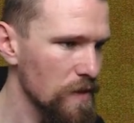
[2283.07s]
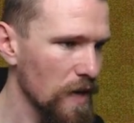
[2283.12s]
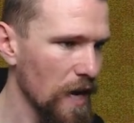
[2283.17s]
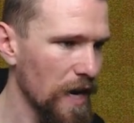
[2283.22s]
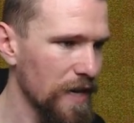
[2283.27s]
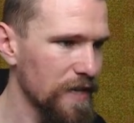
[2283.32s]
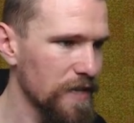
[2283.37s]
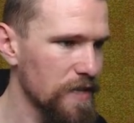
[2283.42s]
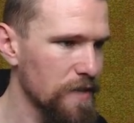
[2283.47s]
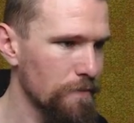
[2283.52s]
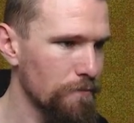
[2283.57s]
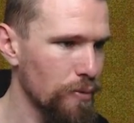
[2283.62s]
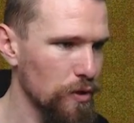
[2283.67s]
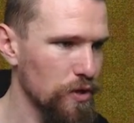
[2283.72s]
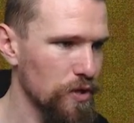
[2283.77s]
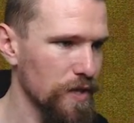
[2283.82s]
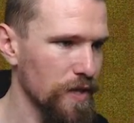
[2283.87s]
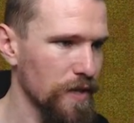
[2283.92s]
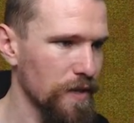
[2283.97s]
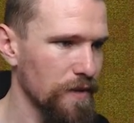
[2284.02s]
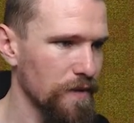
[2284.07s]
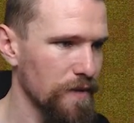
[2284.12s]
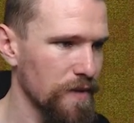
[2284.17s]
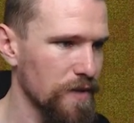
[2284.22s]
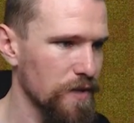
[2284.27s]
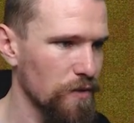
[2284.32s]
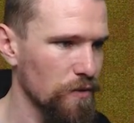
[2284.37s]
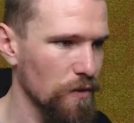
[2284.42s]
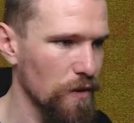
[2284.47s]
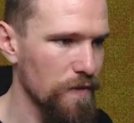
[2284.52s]
I need to butcher
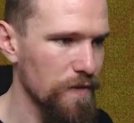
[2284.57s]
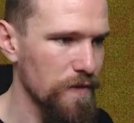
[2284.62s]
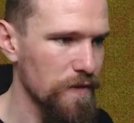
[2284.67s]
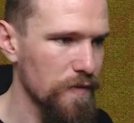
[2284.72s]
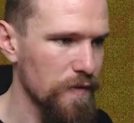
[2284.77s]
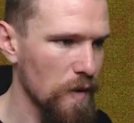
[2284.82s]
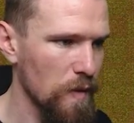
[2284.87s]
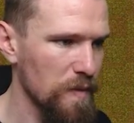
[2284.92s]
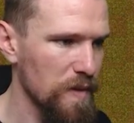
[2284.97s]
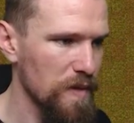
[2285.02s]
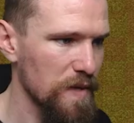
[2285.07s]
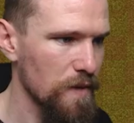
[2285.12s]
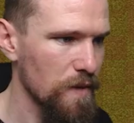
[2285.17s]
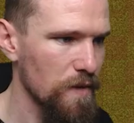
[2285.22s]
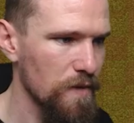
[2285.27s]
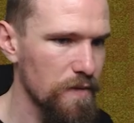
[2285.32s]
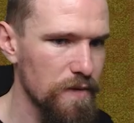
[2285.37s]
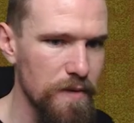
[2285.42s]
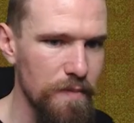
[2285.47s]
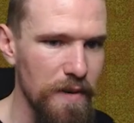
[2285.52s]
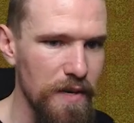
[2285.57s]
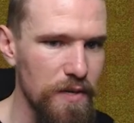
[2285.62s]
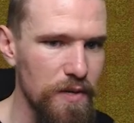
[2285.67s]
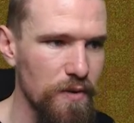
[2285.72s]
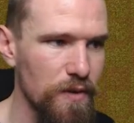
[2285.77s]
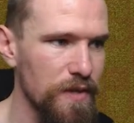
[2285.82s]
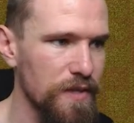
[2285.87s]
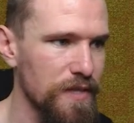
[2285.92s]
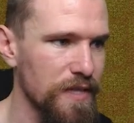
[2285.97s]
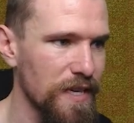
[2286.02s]
this corrosive zombie, though, to make
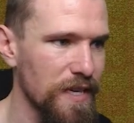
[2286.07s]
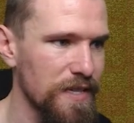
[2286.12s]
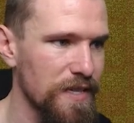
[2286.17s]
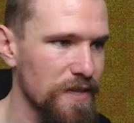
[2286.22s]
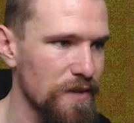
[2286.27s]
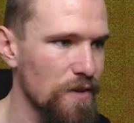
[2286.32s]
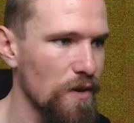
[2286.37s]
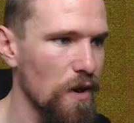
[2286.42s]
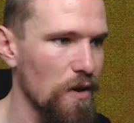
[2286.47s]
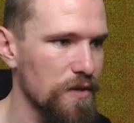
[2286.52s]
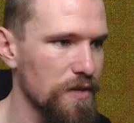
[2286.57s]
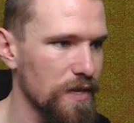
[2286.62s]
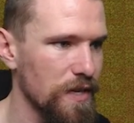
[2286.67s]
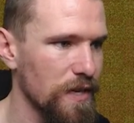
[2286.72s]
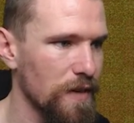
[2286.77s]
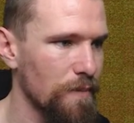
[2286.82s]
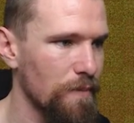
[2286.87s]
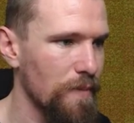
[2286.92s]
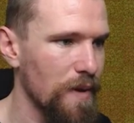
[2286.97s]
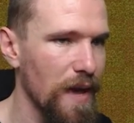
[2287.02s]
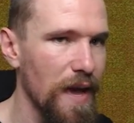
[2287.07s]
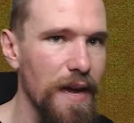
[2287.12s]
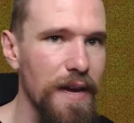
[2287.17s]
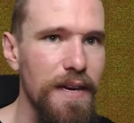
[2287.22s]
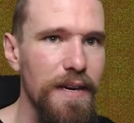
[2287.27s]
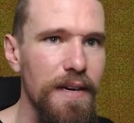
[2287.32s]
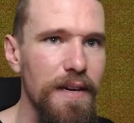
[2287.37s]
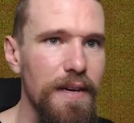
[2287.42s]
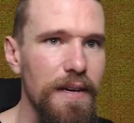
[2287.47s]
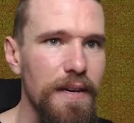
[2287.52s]
sure it does not come
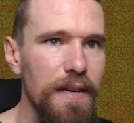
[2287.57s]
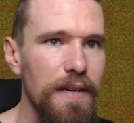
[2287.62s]
back.